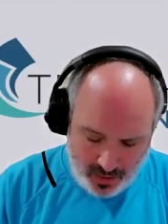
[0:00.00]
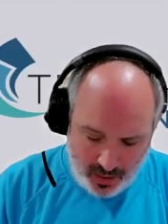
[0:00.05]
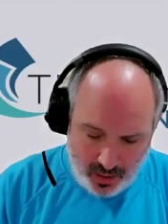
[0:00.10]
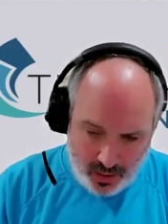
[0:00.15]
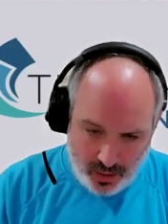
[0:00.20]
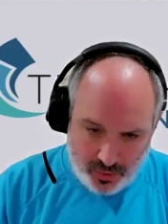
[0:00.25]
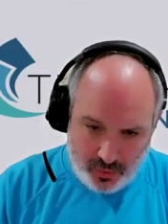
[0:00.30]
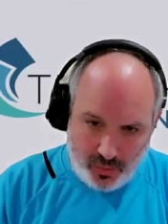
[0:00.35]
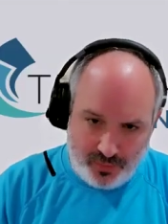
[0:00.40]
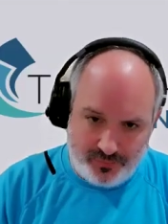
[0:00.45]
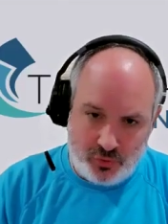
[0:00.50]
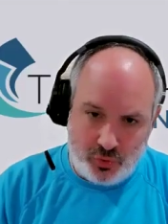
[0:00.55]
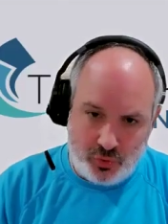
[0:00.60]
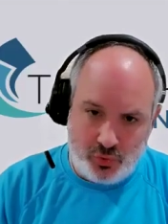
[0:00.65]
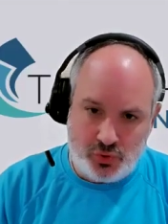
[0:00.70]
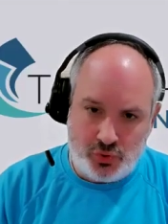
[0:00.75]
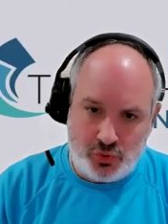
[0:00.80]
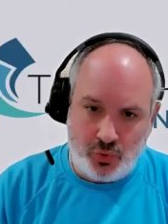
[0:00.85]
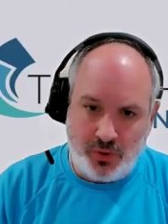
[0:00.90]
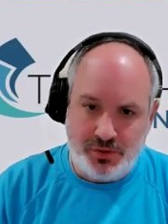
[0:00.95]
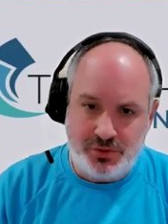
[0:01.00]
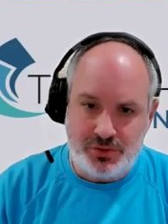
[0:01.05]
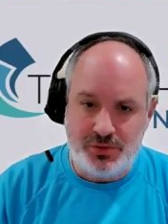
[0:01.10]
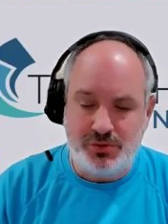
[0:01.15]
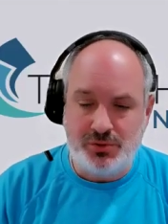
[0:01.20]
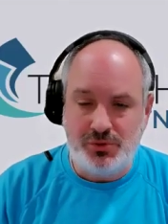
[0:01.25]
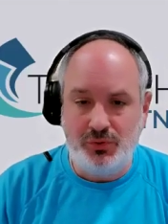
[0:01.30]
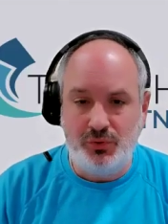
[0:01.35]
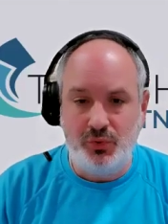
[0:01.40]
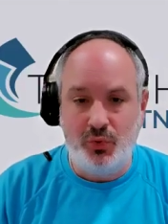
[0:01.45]
You have two
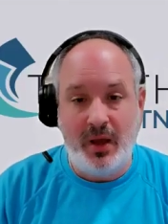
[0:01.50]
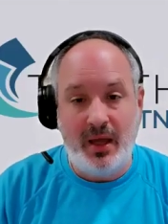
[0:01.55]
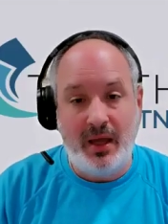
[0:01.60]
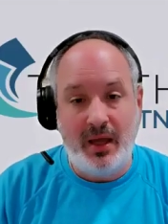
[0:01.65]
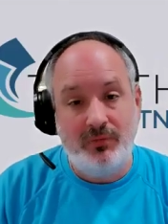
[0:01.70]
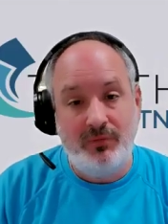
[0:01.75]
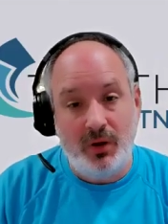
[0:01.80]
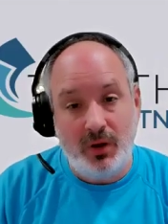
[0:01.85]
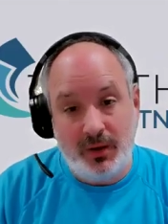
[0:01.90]
choices. You have